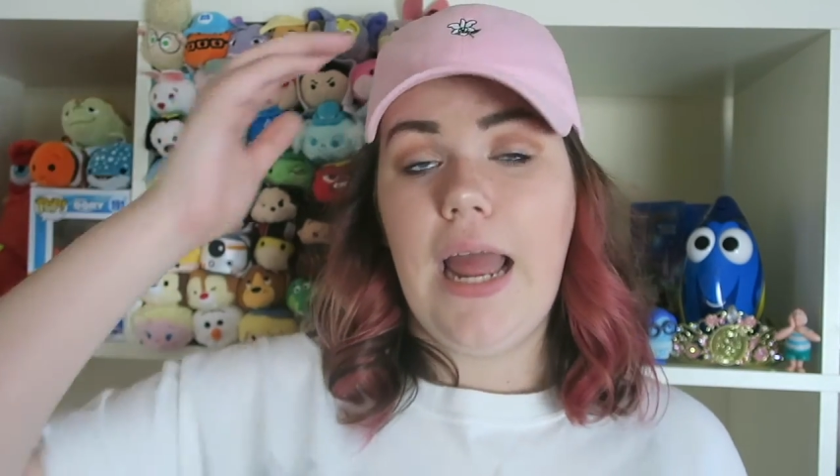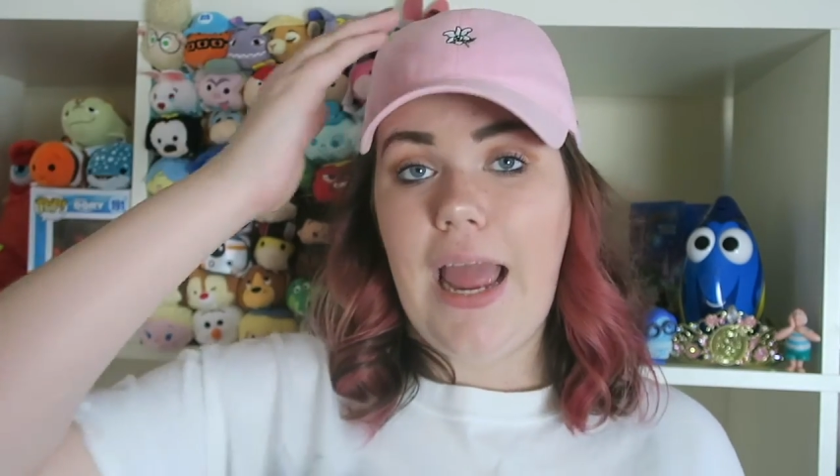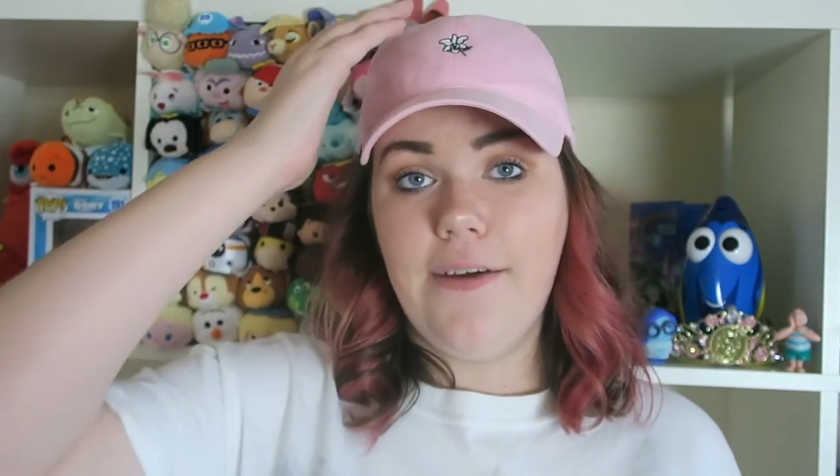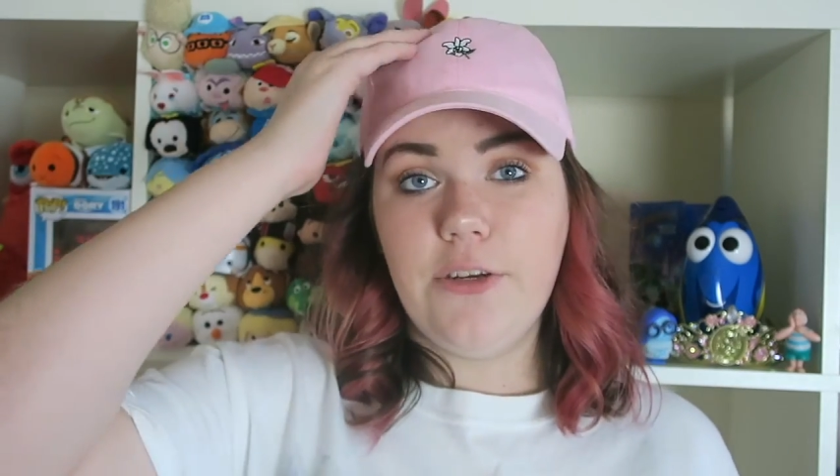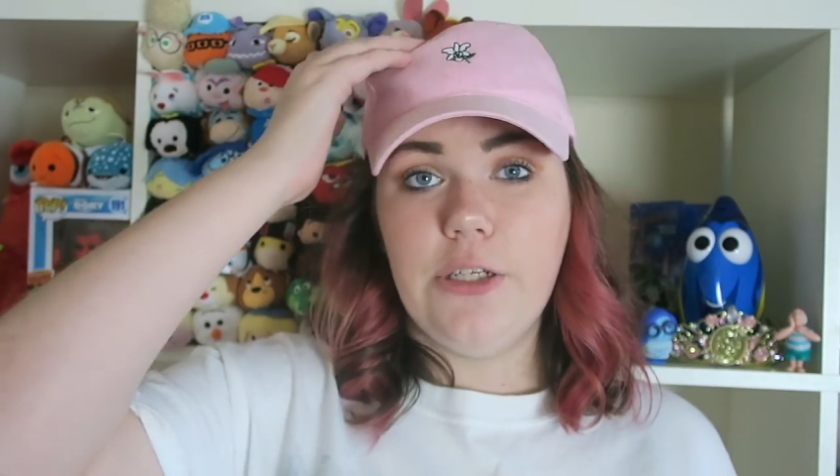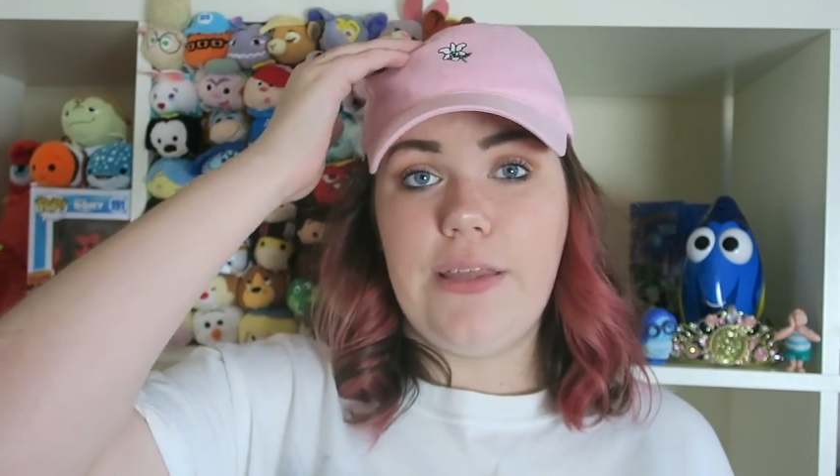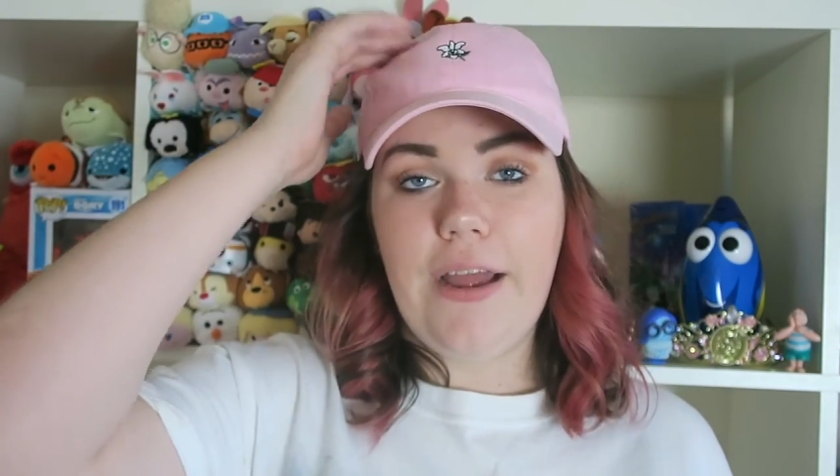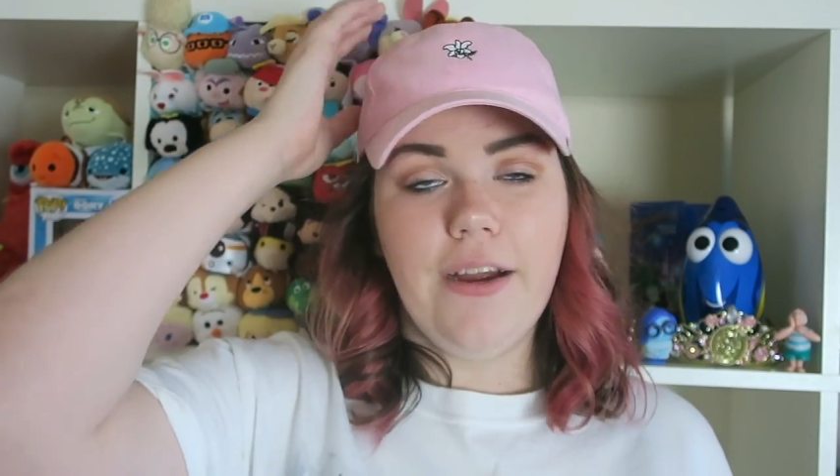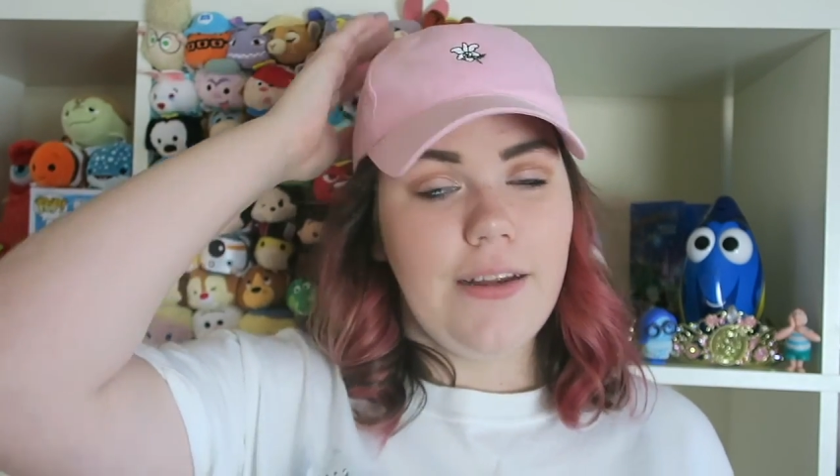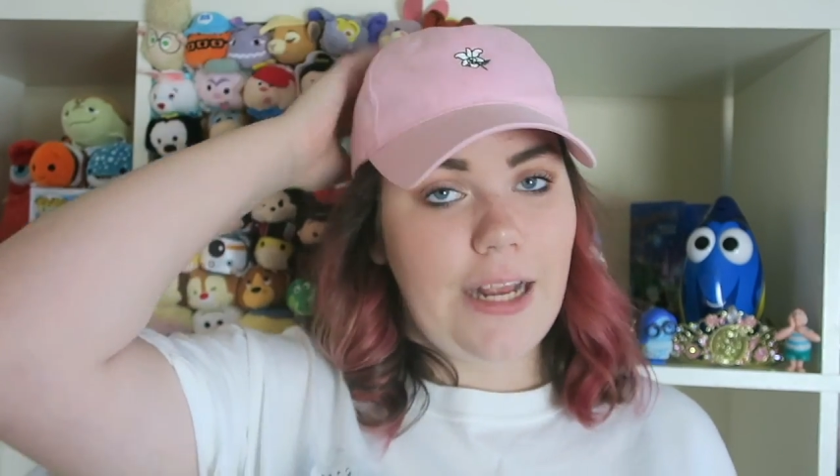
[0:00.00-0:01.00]
If you're
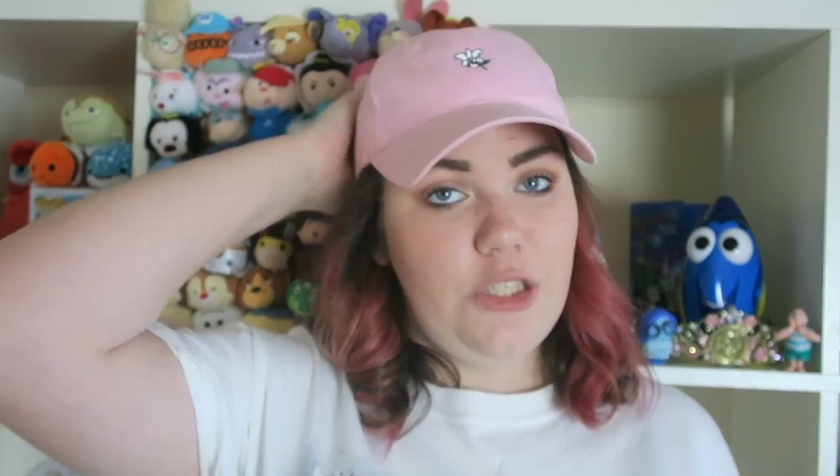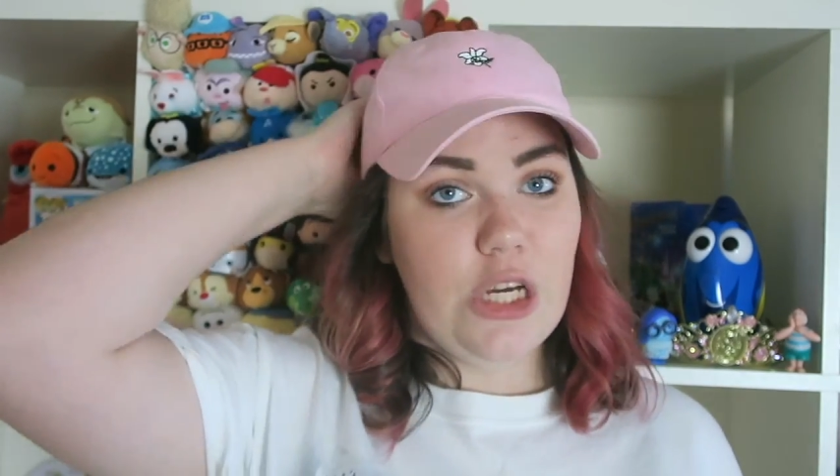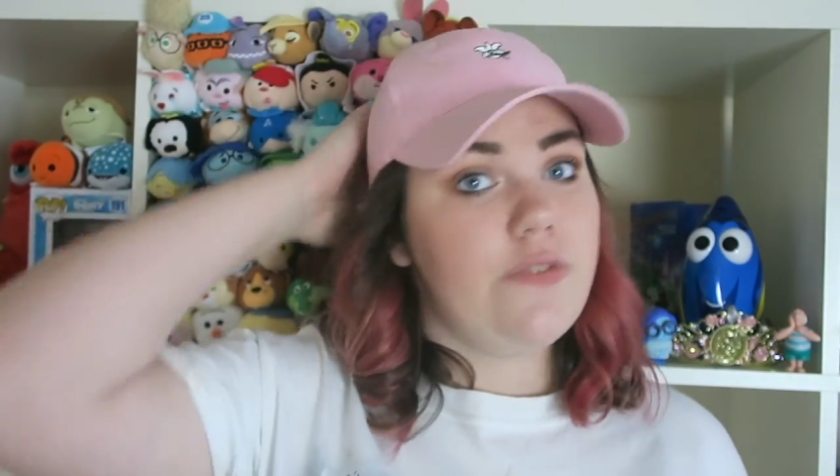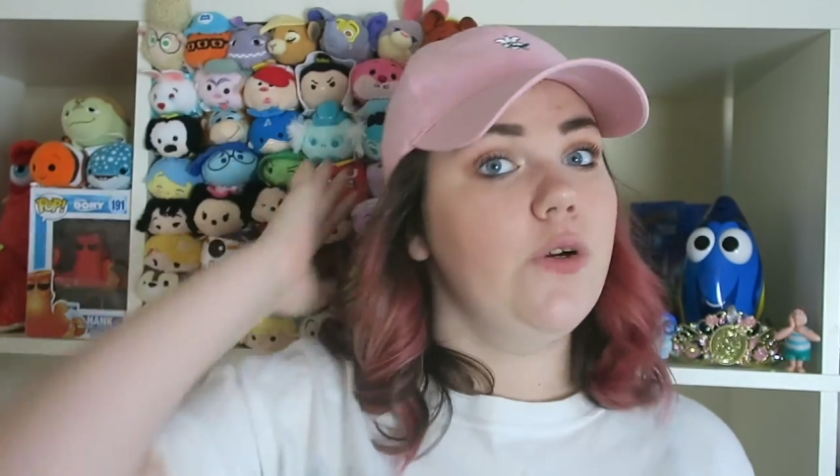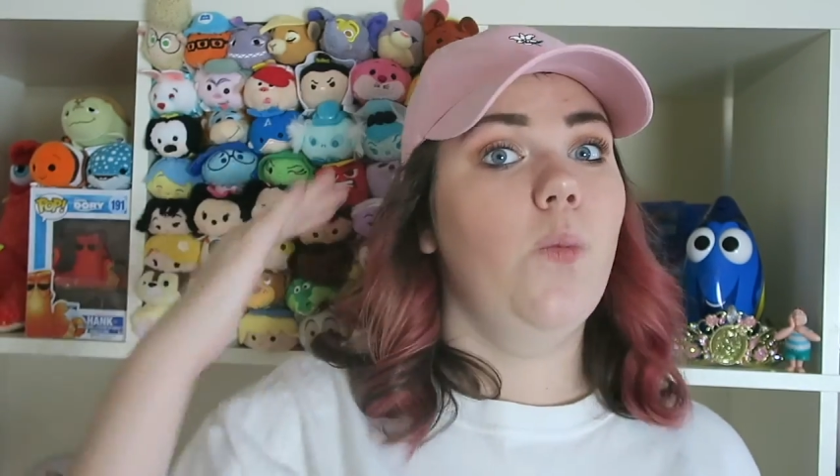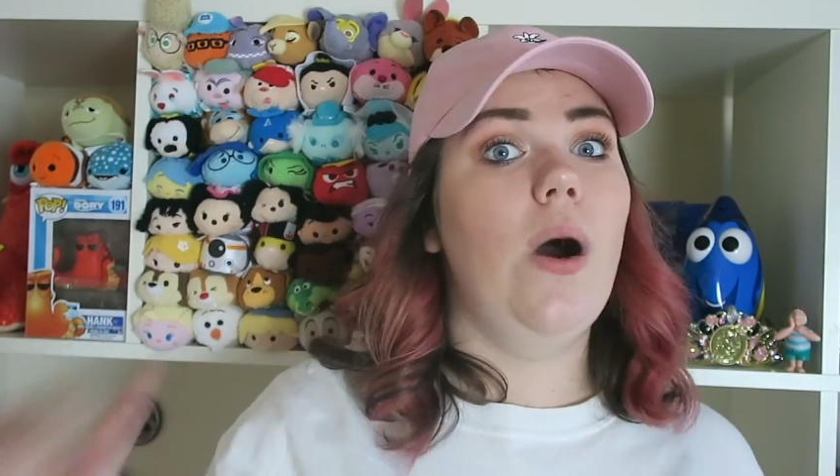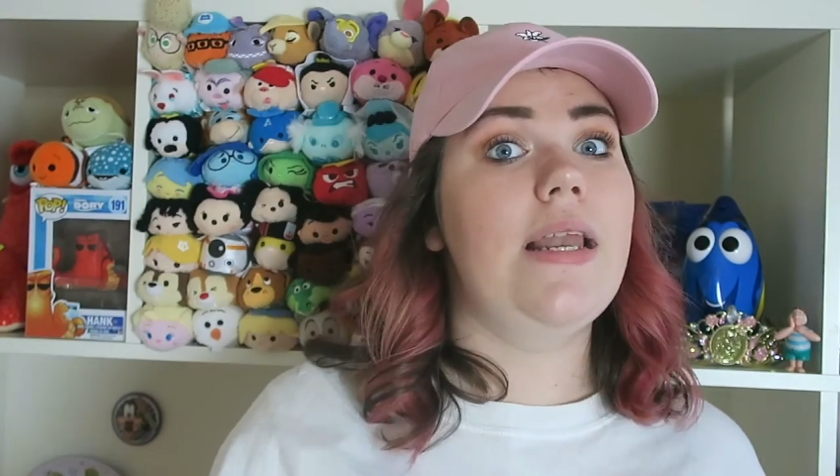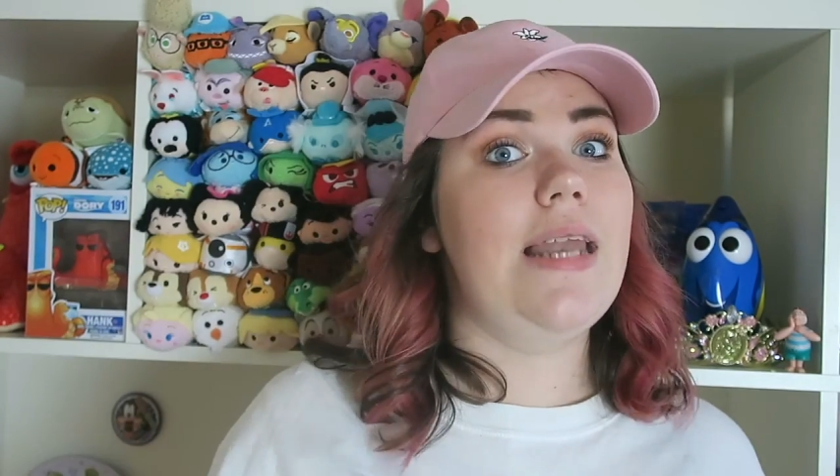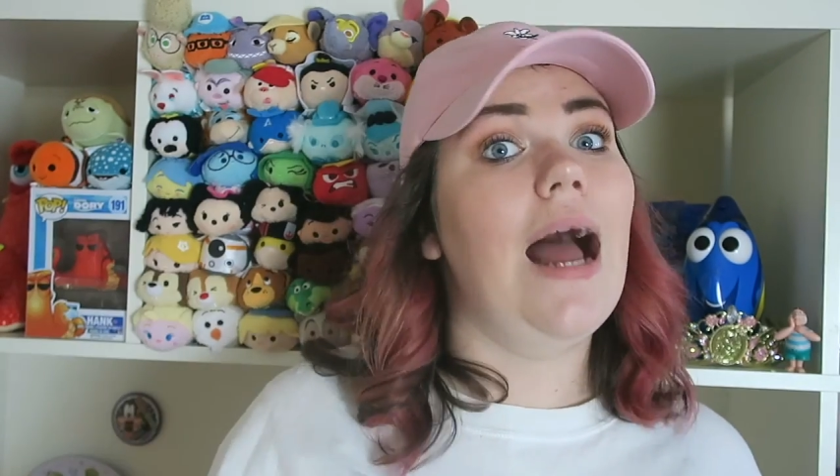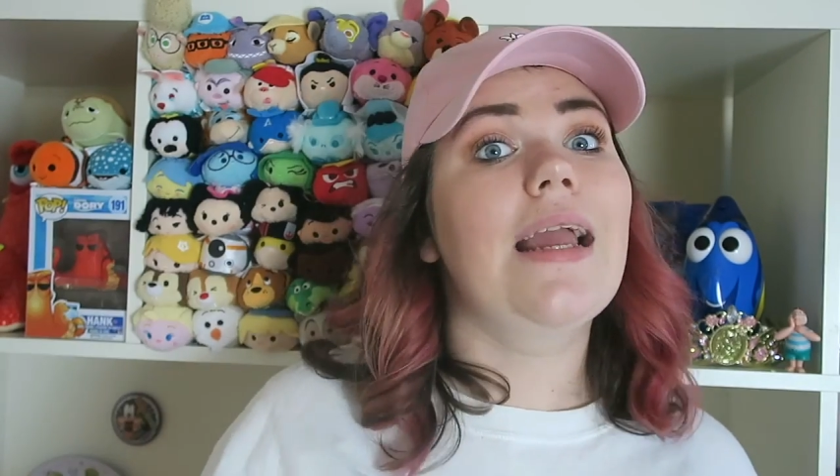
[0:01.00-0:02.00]
there like just for
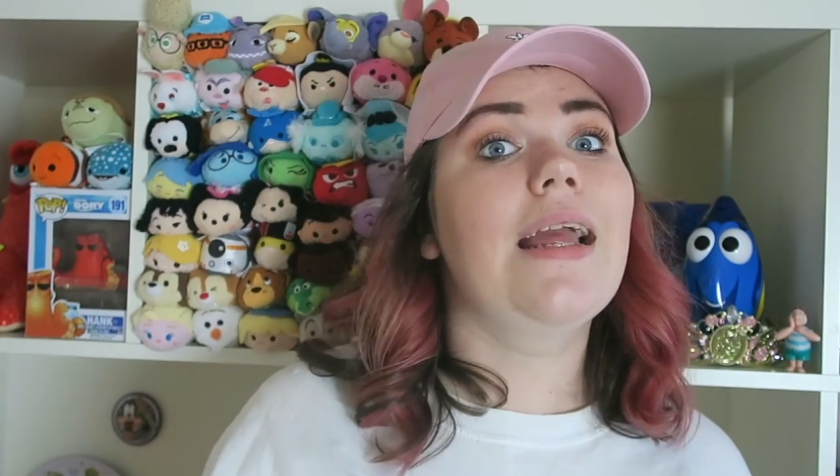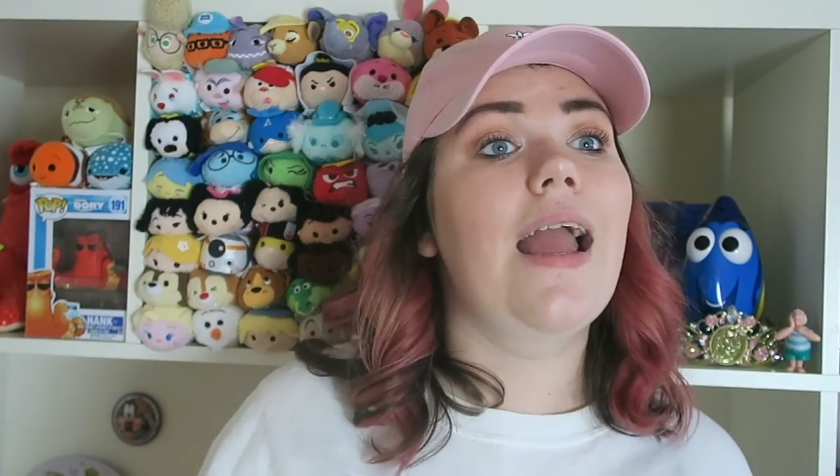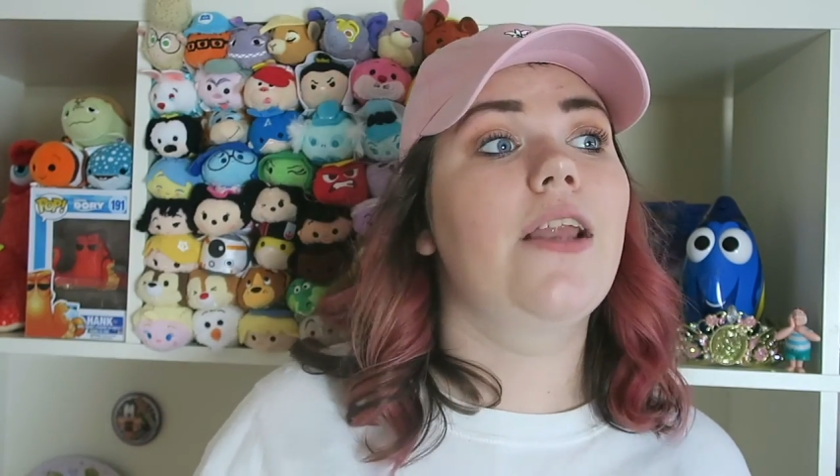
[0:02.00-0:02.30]
one night